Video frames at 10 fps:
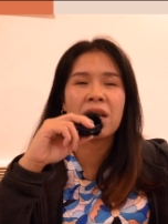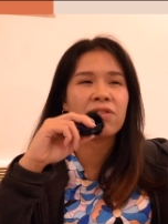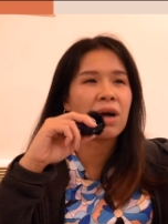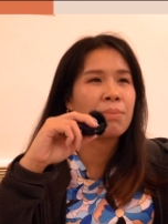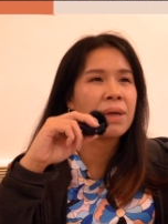
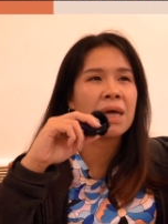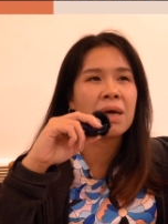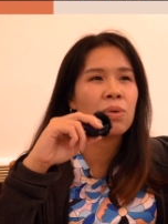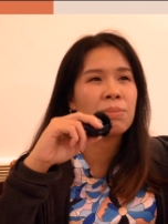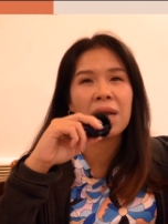I've come
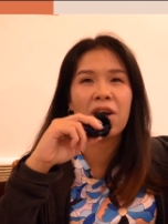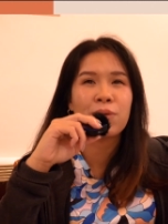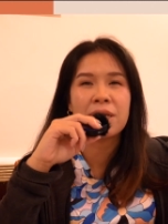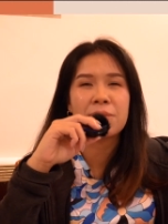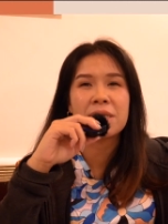here all my life,
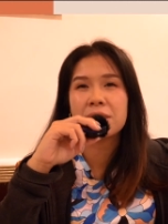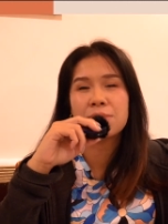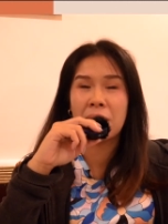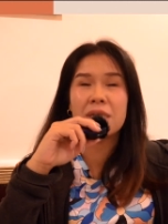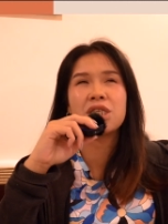pretty
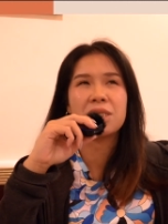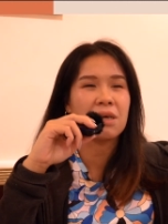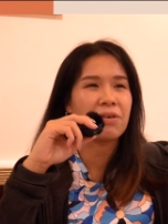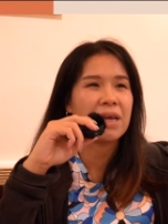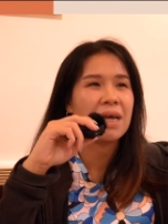much,
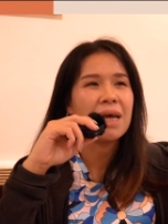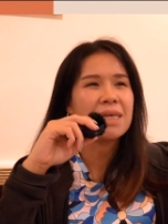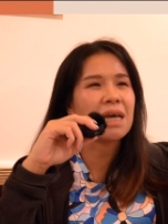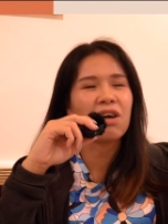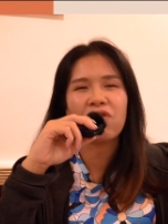sorry.
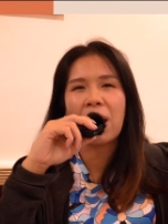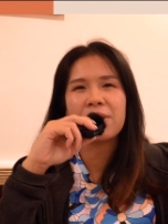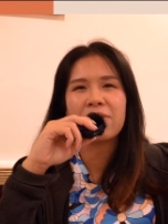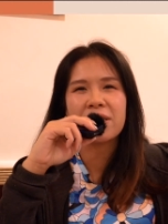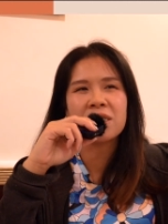It's like a
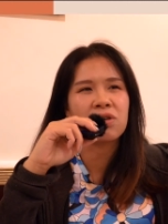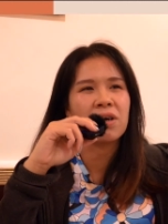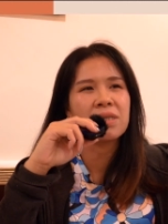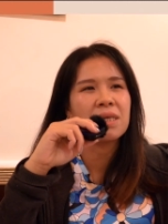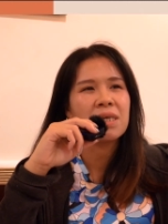family
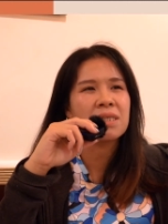restaurant.